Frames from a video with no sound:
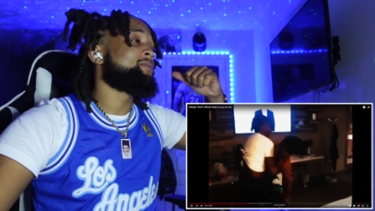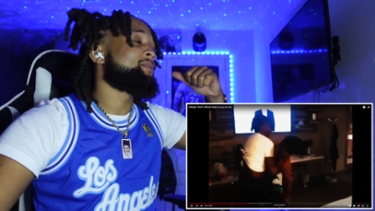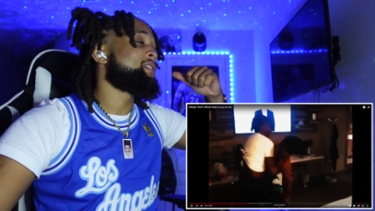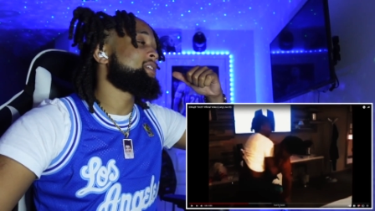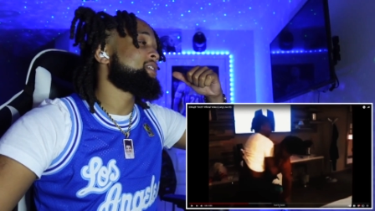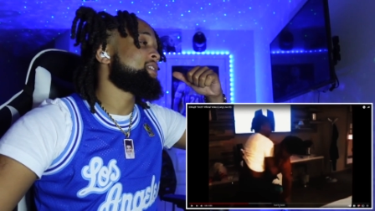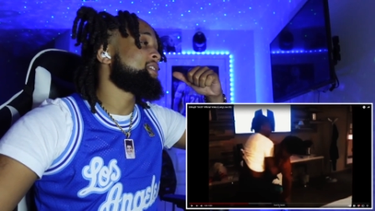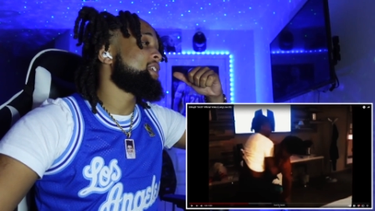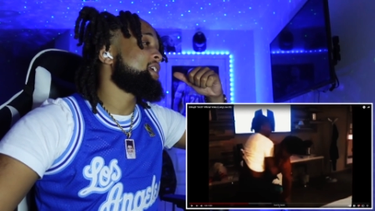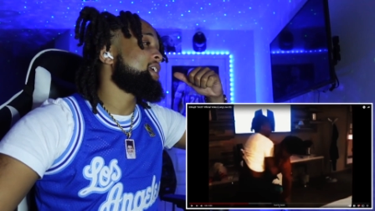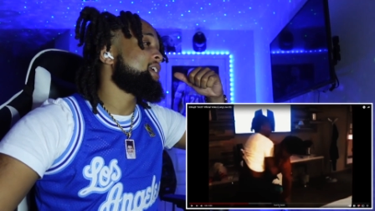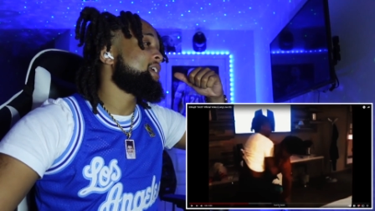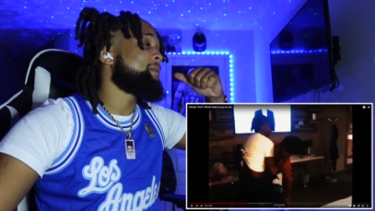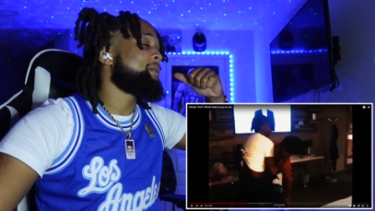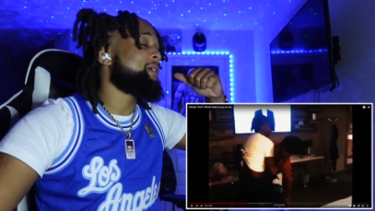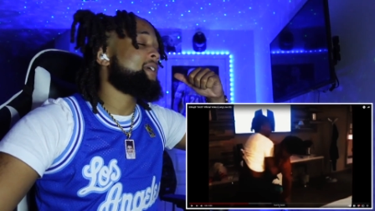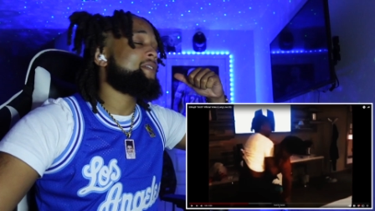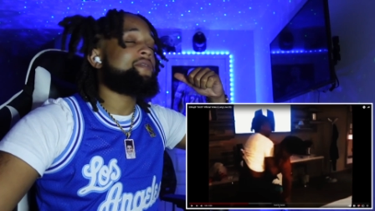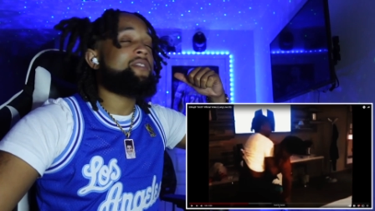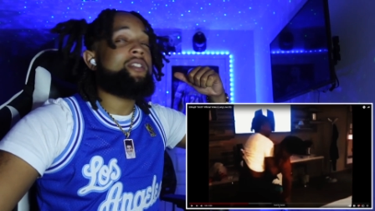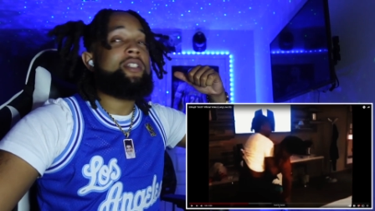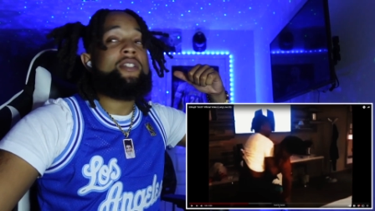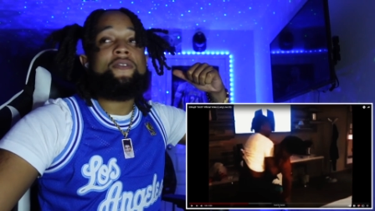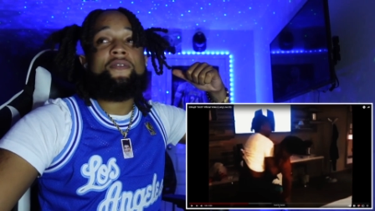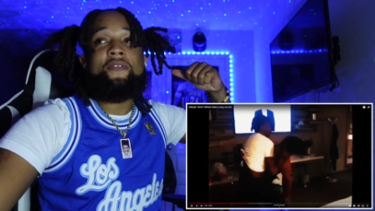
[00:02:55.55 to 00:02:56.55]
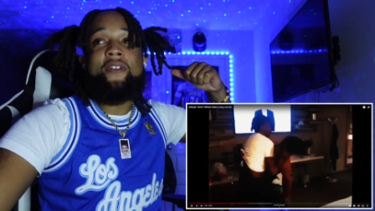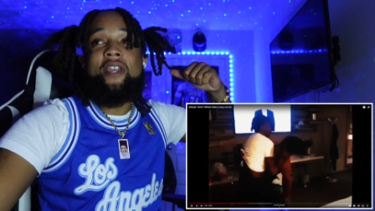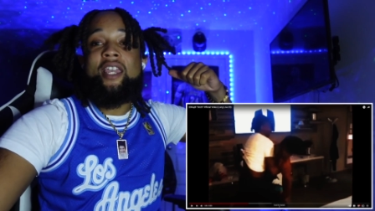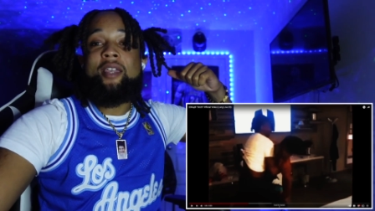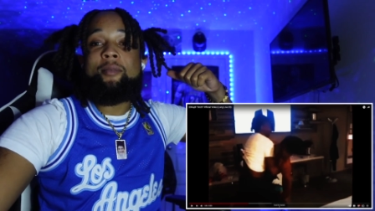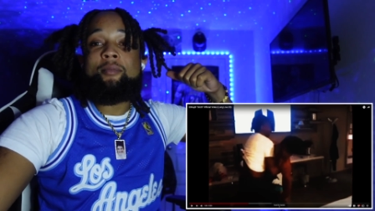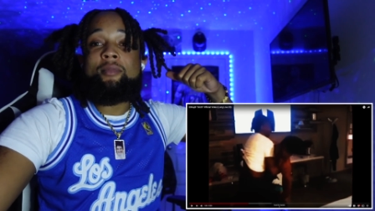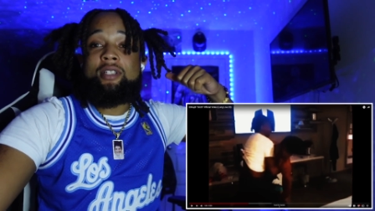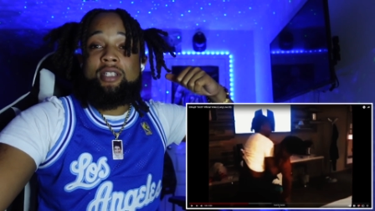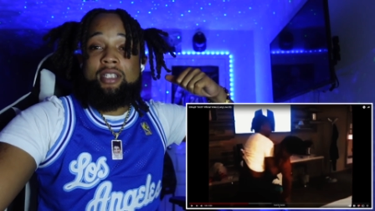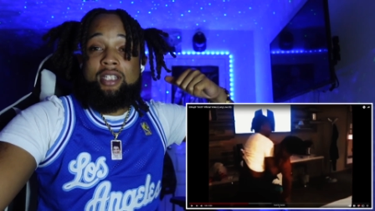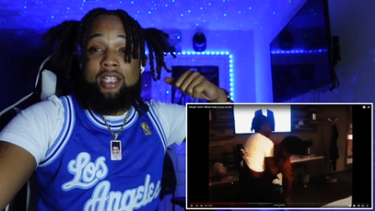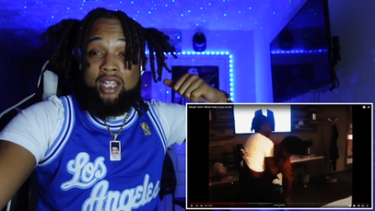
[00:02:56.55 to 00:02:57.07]
what's his name, FG
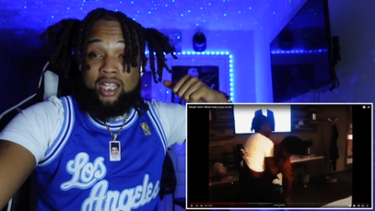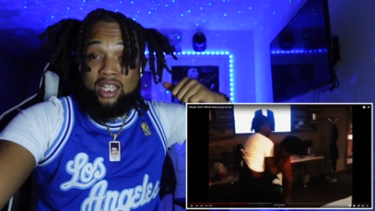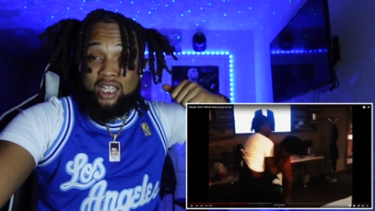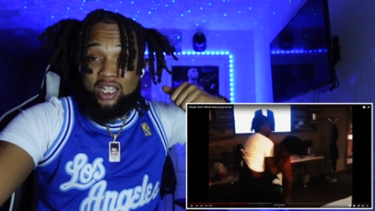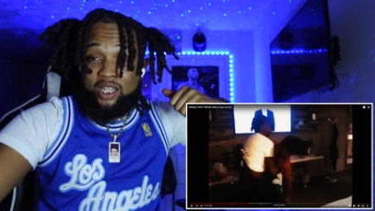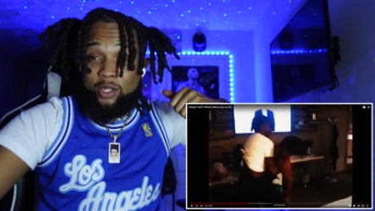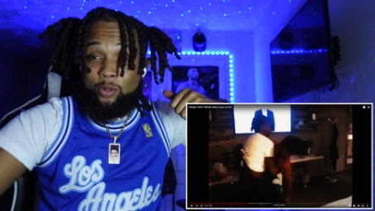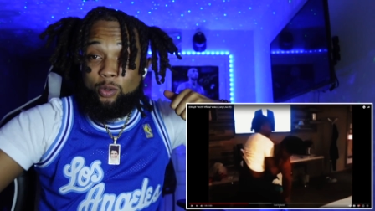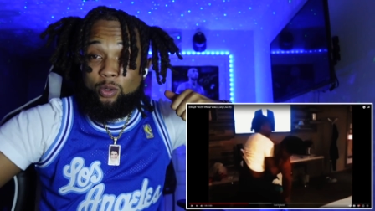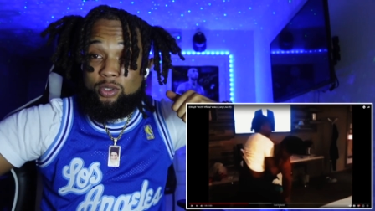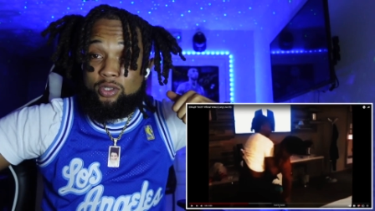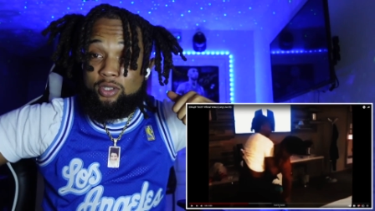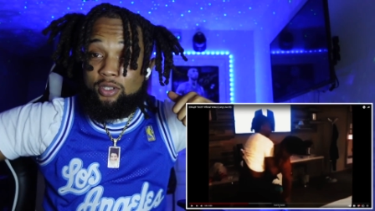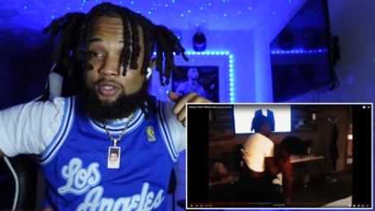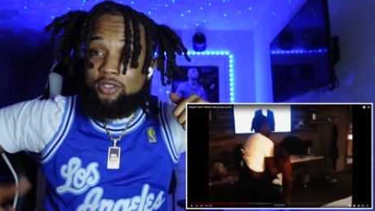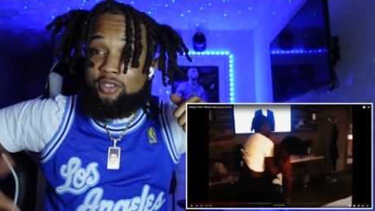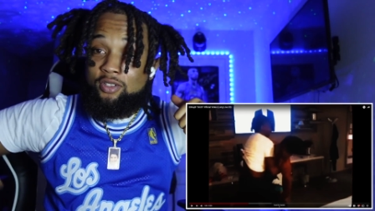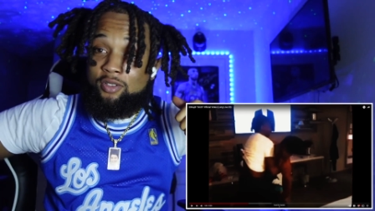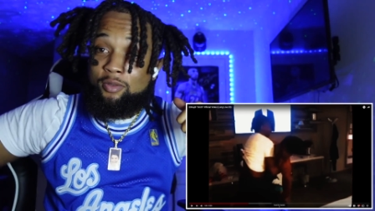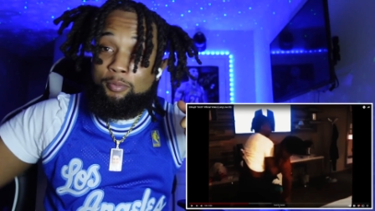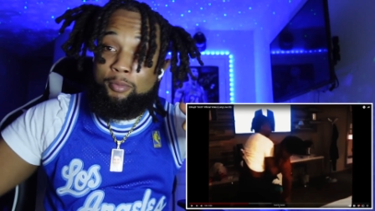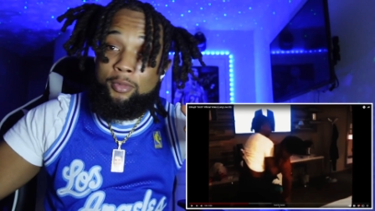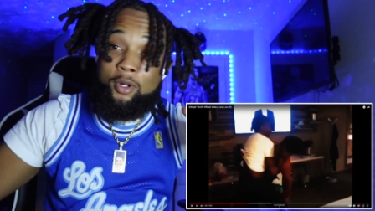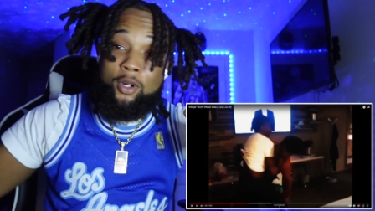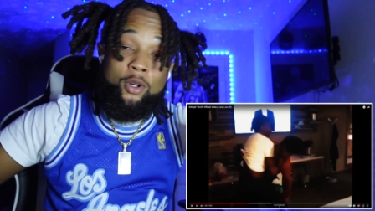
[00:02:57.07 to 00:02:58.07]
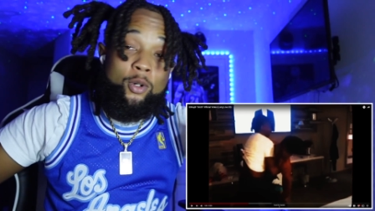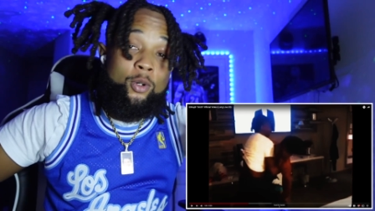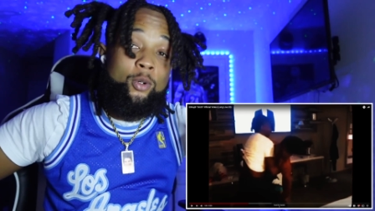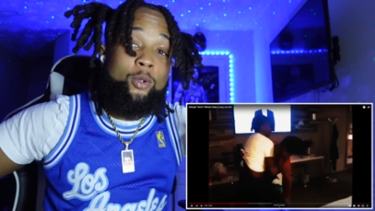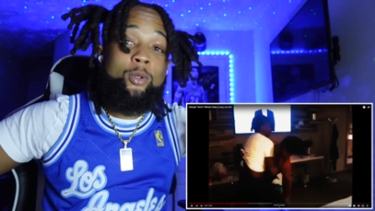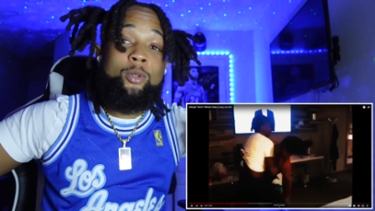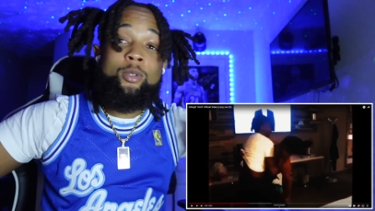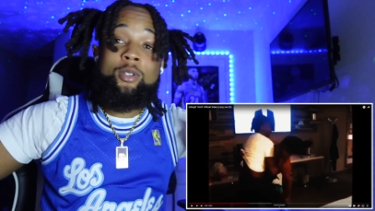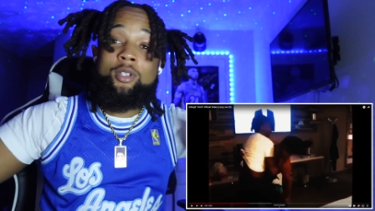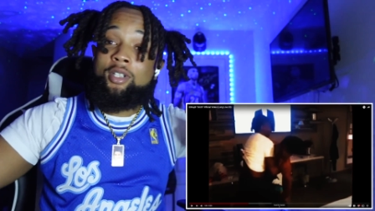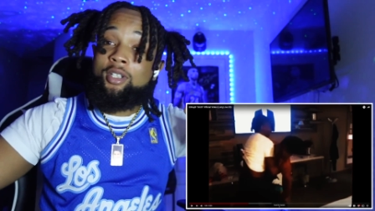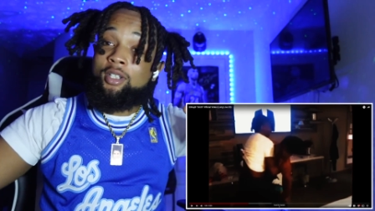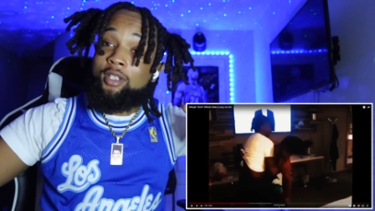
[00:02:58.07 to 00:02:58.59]
Famous, he was on some
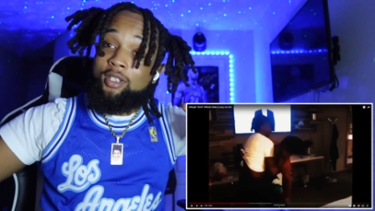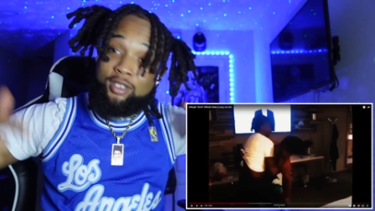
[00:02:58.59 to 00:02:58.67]
mo,